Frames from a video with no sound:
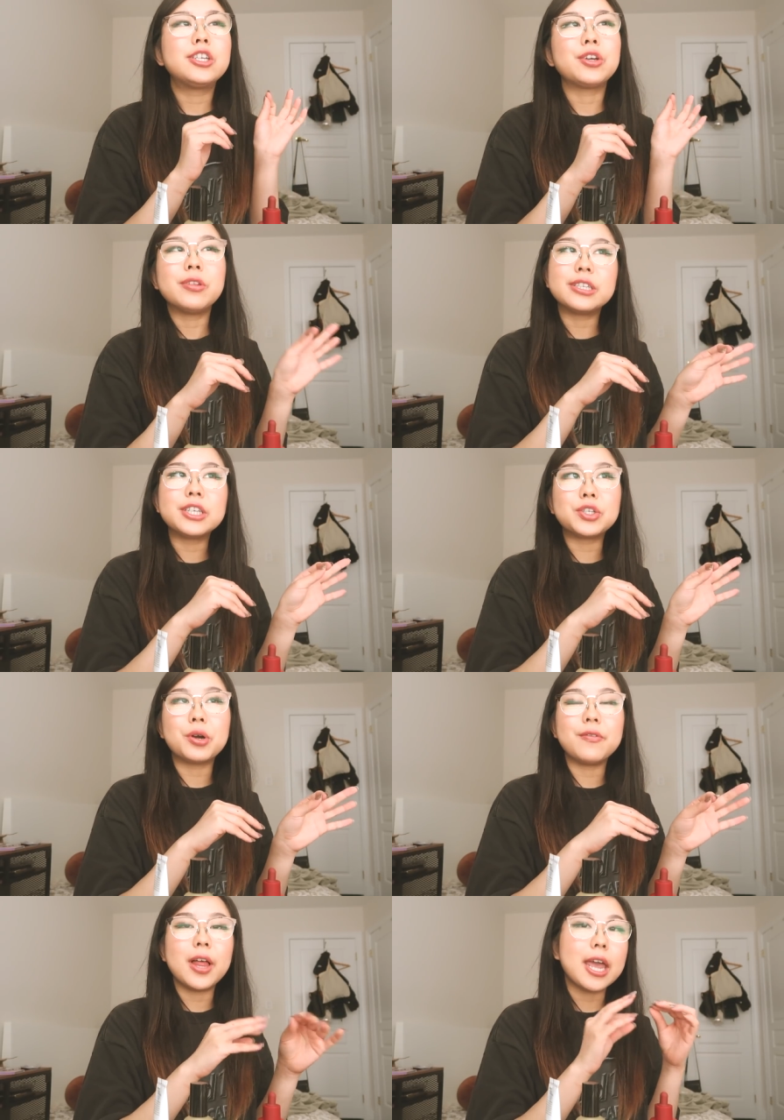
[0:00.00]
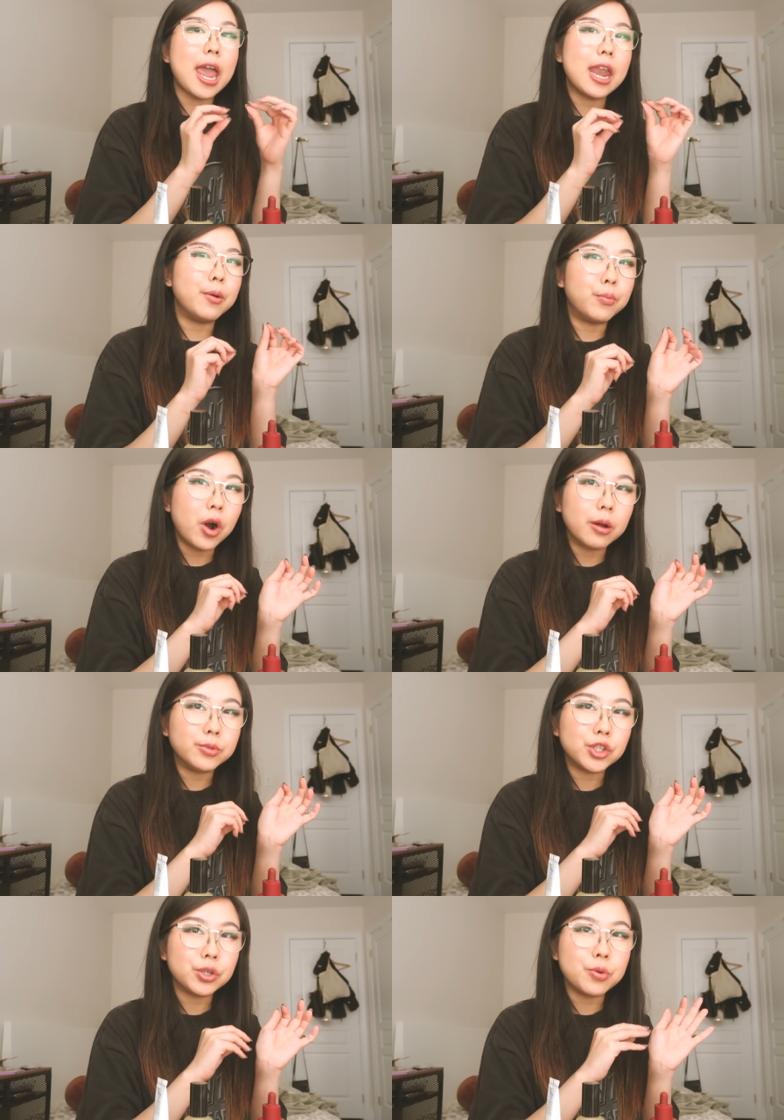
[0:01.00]
So this is sort of like an
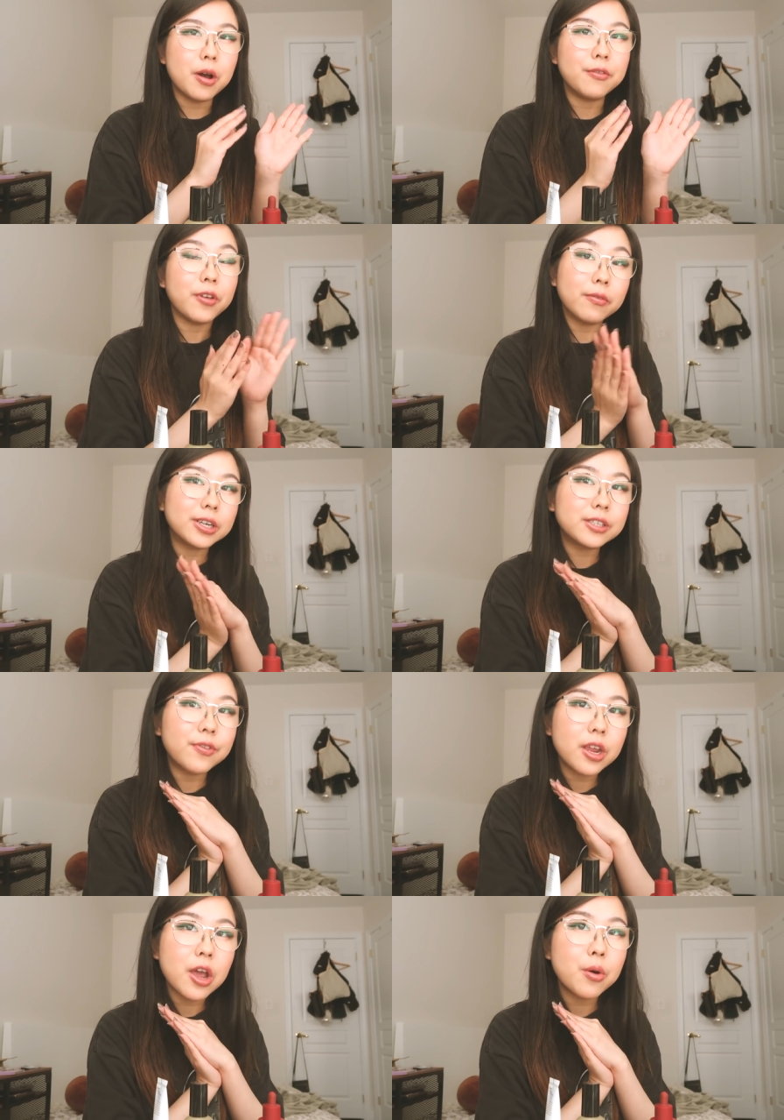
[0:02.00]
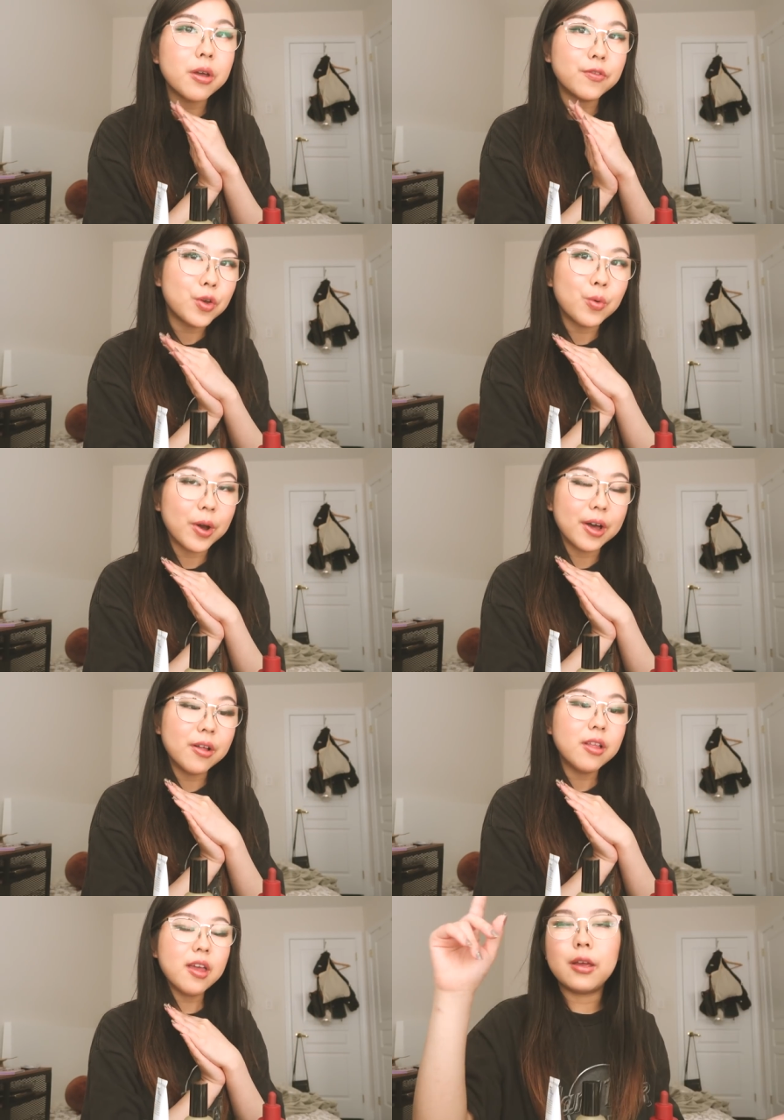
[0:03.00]
impromptu favorites video, if you
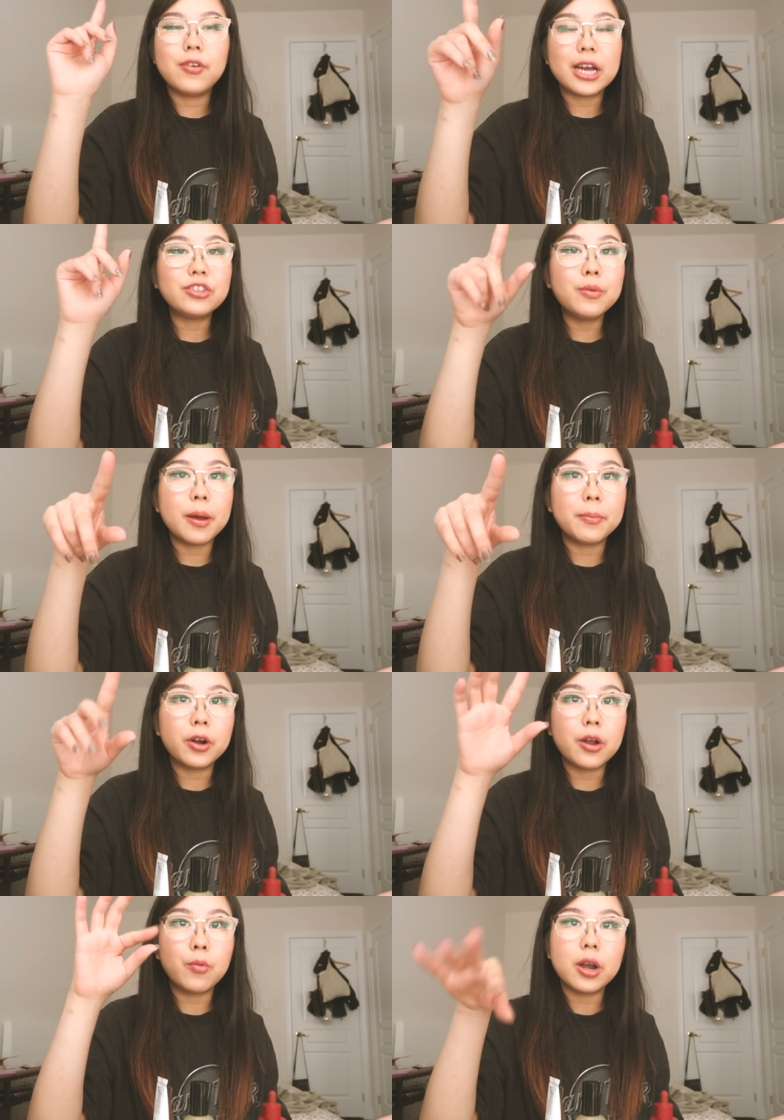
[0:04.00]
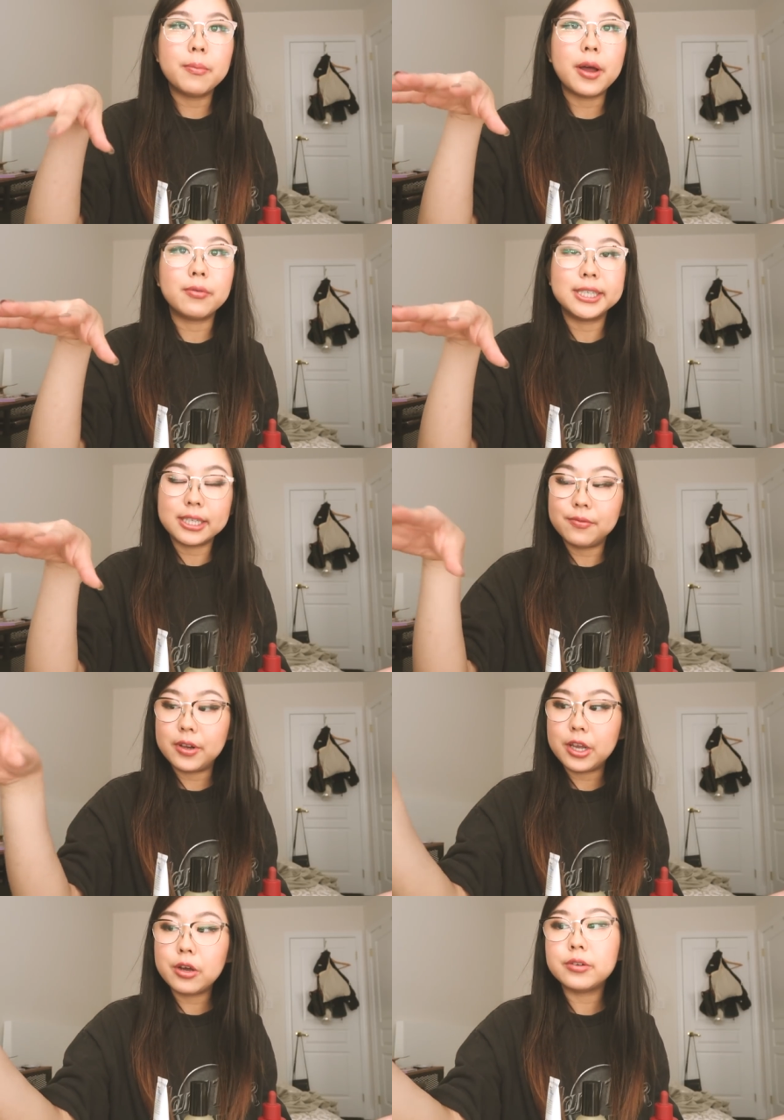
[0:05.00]
will. If you guys remember in one of my recent
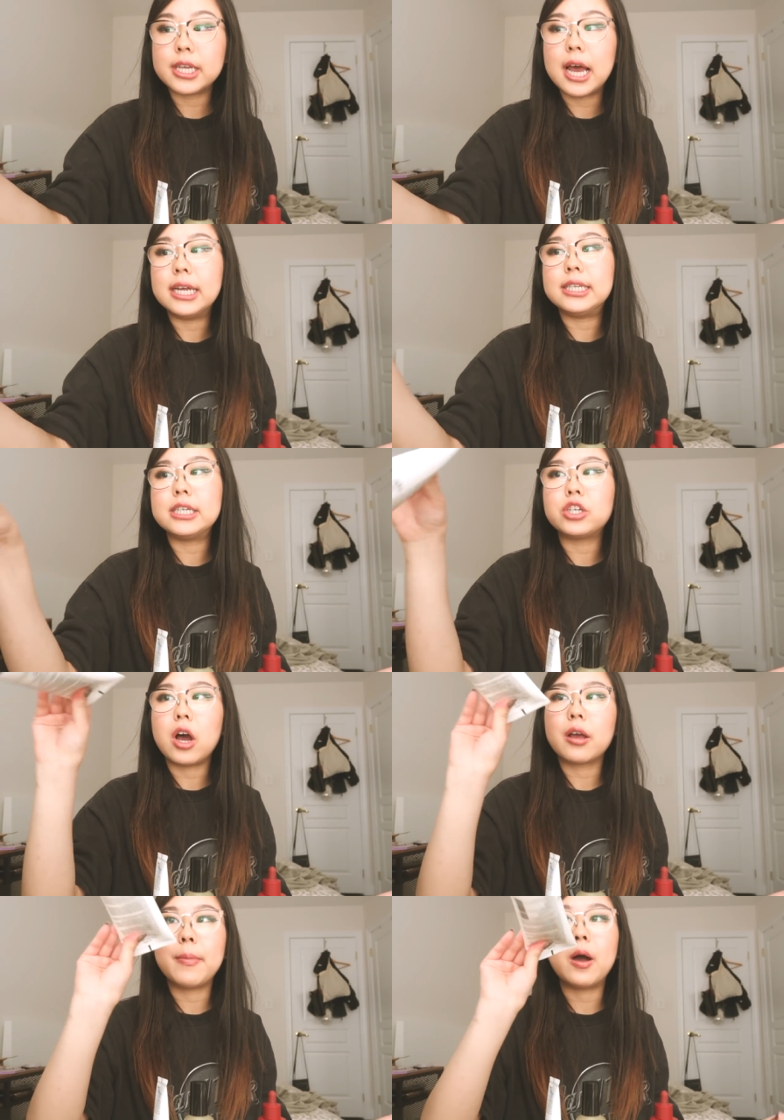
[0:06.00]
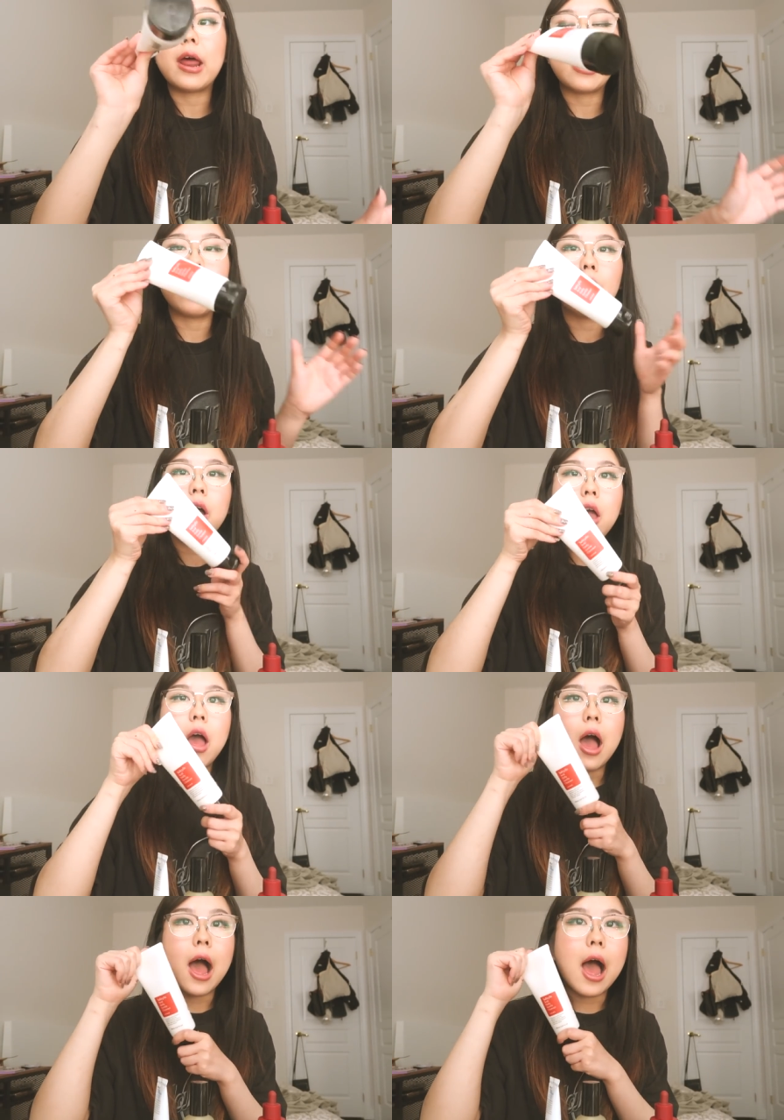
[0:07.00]
videos, I did talk about how
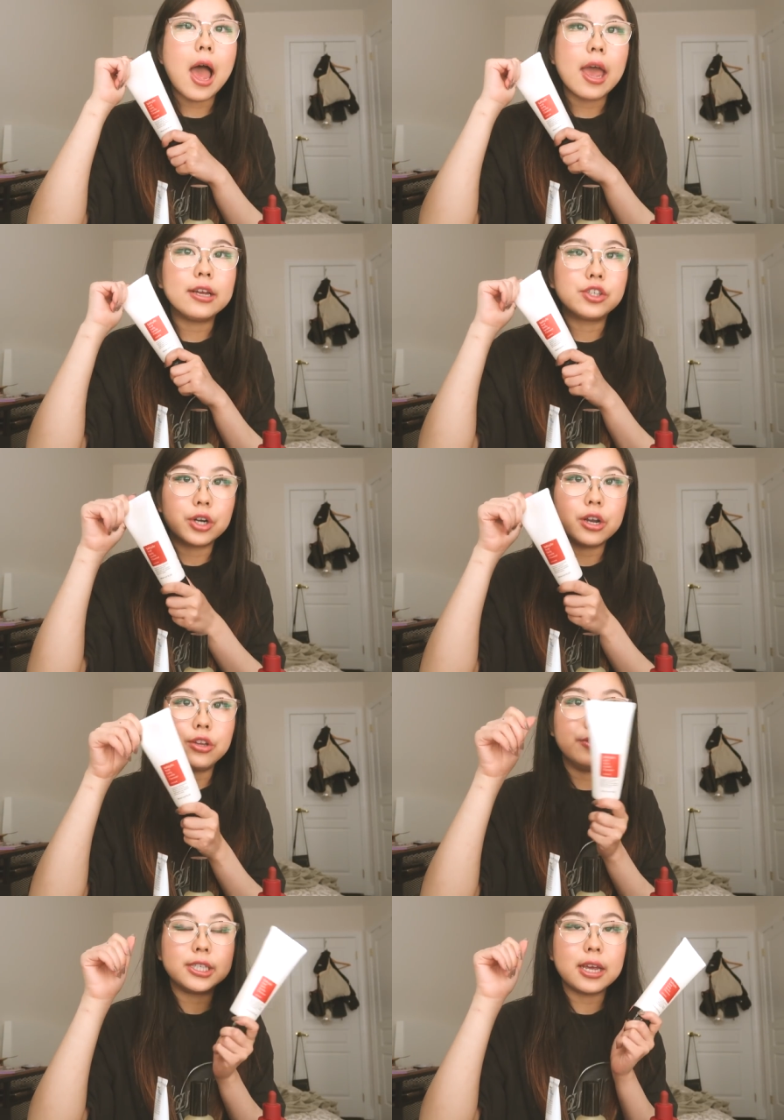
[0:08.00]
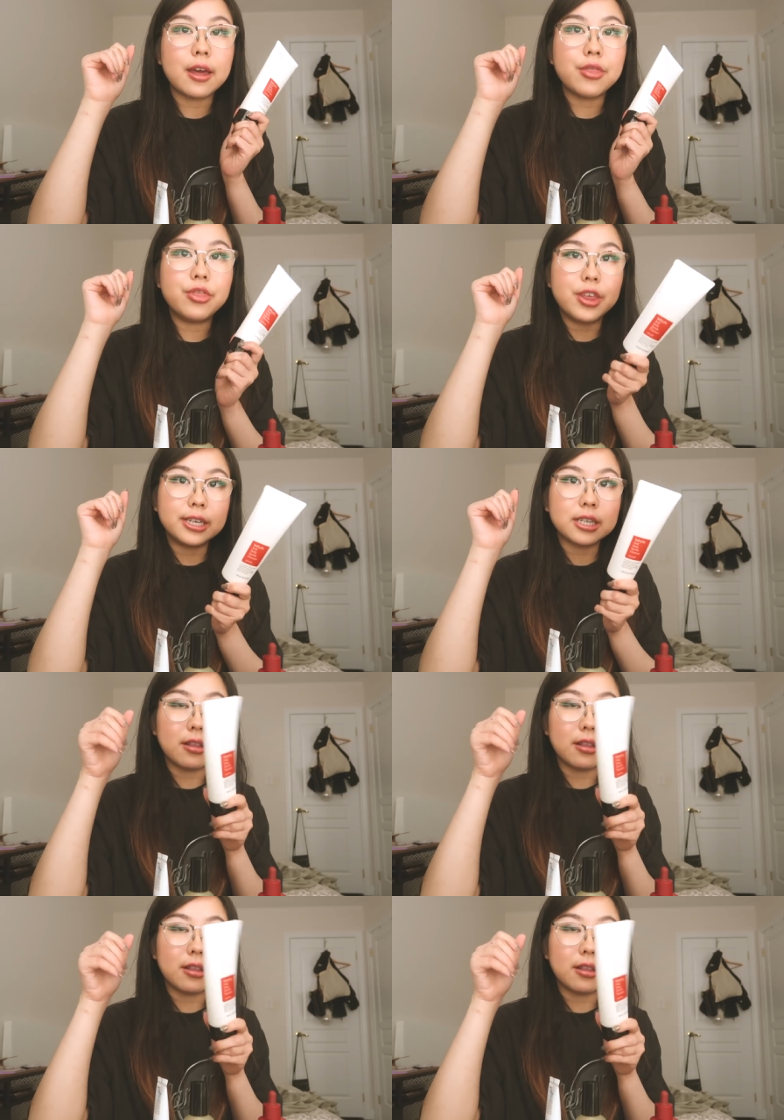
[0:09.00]
I started using this